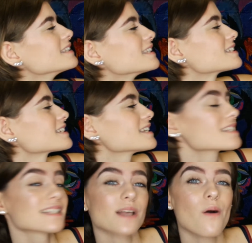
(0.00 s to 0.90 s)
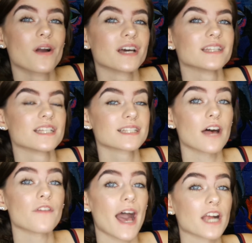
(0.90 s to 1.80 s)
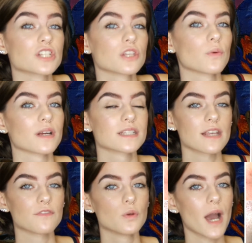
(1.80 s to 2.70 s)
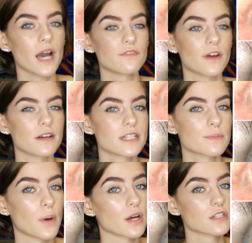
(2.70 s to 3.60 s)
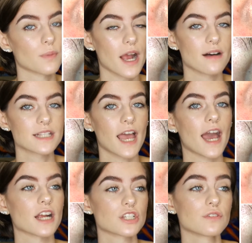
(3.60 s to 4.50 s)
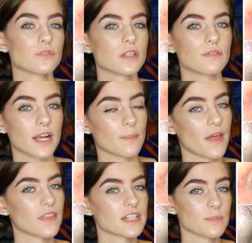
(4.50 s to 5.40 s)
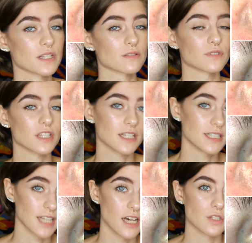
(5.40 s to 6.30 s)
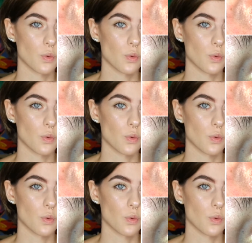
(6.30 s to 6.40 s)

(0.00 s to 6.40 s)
This shit is so good. This stuff actually works. If you have very sparse brows, I actually really recommend this because it really does